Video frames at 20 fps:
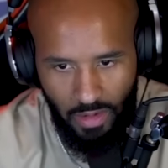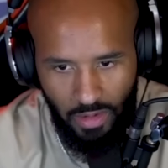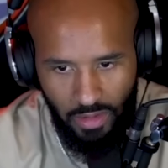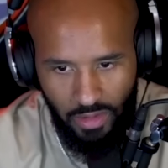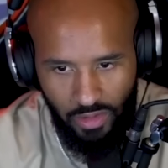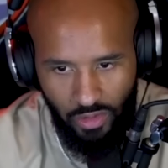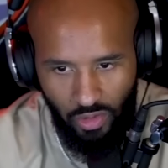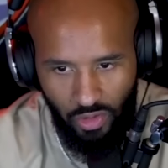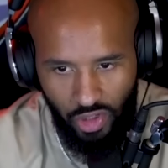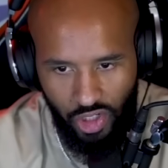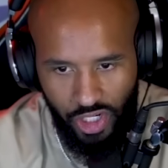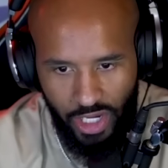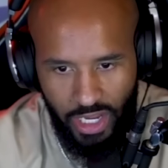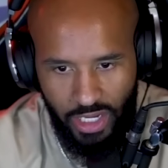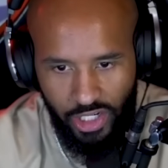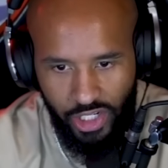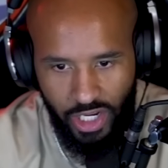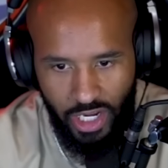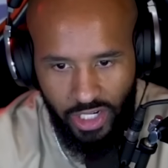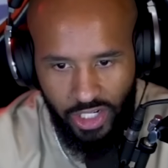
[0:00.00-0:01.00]
So a little
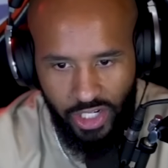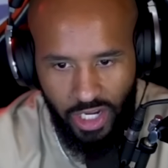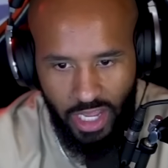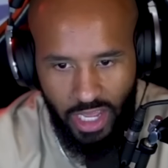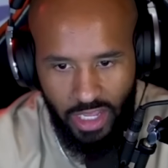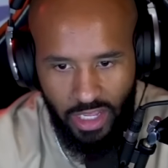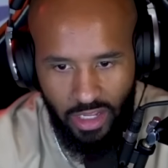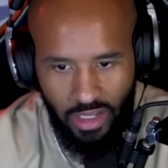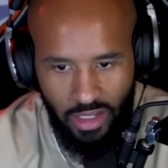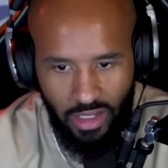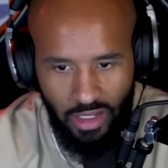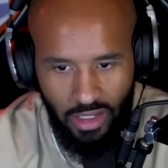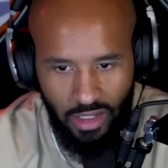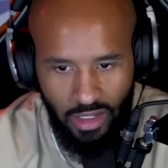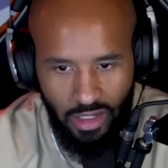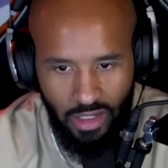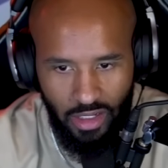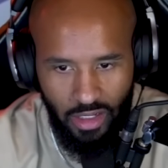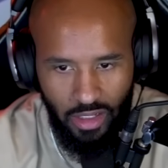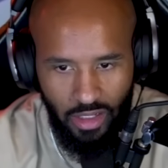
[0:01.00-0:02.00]
shake, shake, shake.
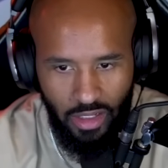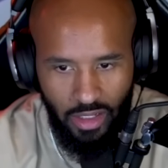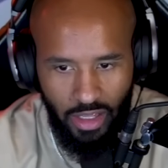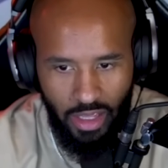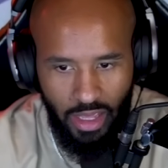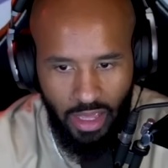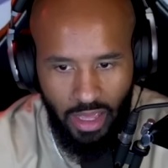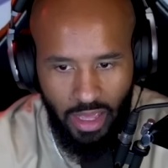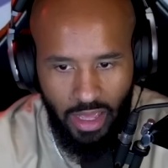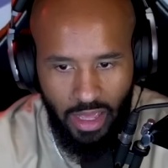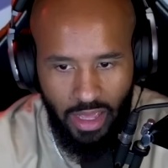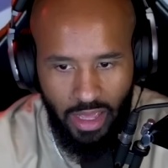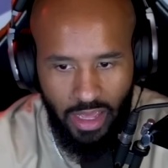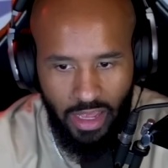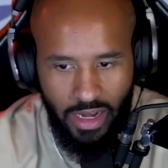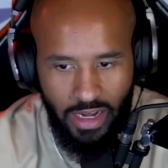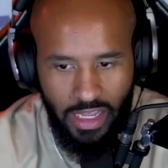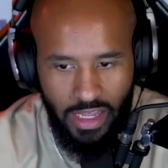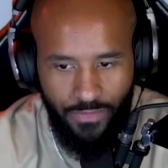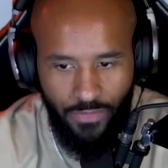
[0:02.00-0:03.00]

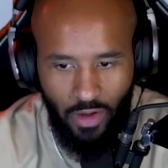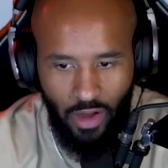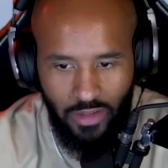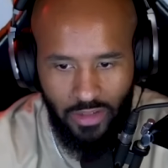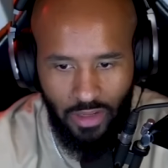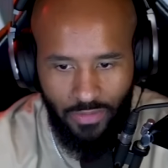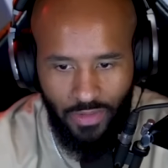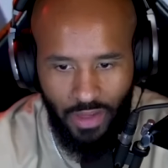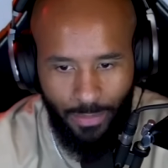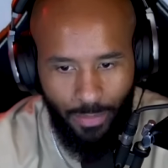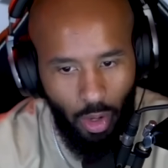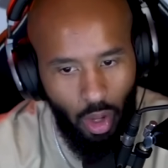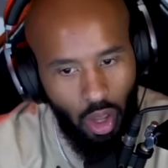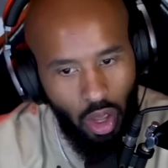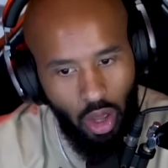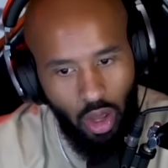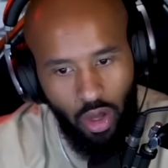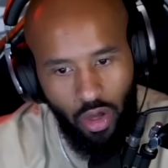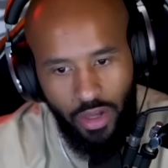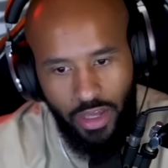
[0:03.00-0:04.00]
And he falls off top.
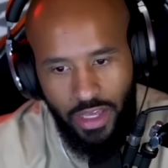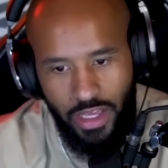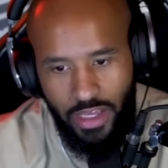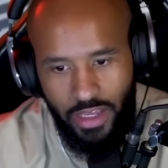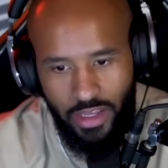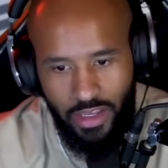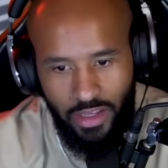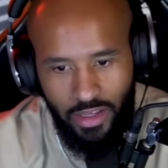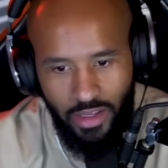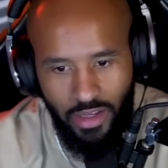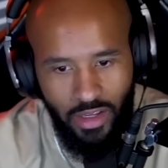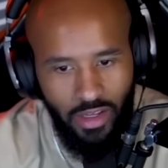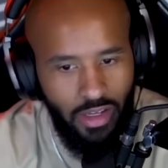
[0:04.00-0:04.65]
Oy!